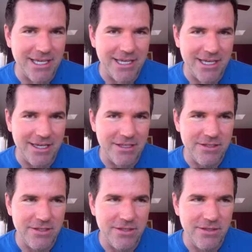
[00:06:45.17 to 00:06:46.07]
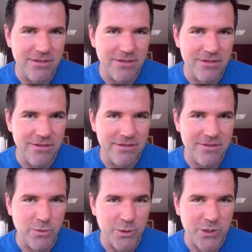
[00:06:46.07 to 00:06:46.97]
again
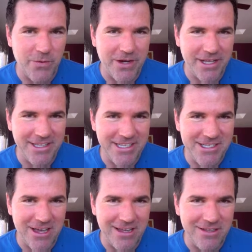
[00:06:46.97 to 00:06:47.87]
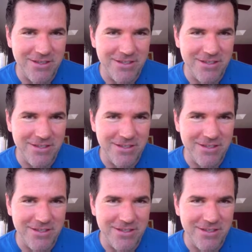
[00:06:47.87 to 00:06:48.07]
to what's going on the inside.